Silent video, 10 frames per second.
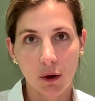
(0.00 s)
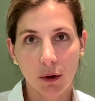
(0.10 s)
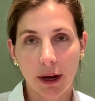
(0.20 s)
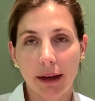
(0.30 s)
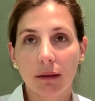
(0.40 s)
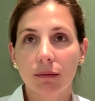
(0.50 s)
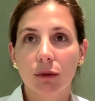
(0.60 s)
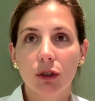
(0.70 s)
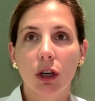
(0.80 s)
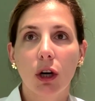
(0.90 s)
Okay.
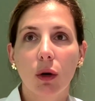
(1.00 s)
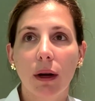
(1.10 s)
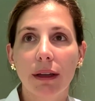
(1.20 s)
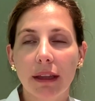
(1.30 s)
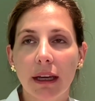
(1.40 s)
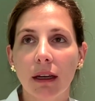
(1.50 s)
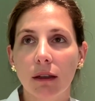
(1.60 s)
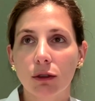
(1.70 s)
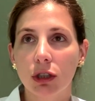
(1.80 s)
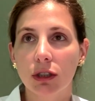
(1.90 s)
So I
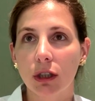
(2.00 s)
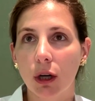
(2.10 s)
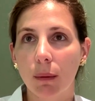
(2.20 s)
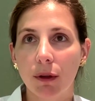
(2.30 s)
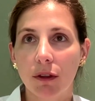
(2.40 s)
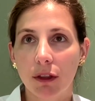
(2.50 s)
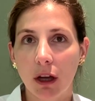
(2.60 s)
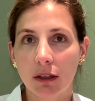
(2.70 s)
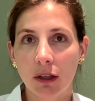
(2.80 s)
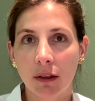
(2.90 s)
think just a couple of
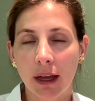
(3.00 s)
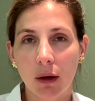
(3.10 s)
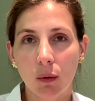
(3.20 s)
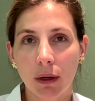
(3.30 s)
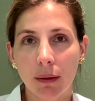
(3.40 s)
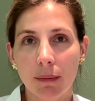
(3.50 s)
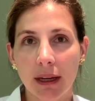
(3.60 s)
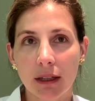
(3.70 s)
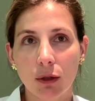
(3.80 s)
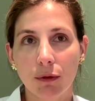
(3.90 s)
thoughts on that one.
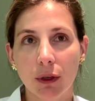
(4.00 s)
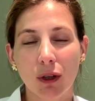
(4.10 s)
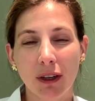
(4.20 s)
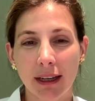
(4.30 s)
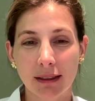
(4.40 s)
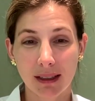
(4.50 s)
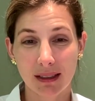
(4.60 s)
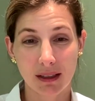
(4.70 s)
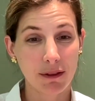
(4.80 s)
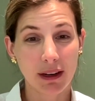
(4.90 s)
Makes you feel connected
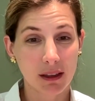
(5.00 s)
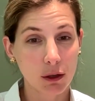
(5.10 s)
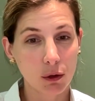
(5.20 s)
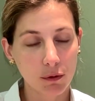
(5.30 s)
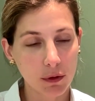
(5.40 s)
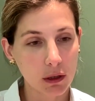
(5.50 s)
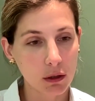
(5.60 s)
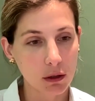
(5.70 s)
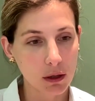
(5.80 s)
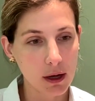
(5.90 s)
is the fact that you
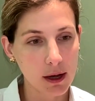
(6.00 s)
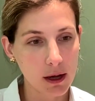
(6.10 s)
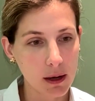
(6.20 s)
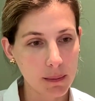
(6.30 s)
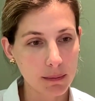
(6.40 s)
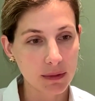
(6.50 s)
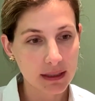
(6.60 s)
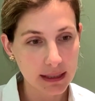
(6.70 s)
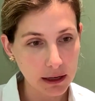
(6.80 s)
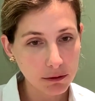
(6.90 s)
feel
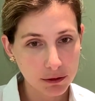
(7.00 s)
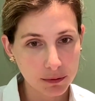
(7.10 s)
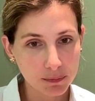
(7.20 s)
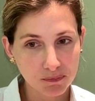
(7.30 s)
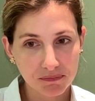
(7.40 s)
safe.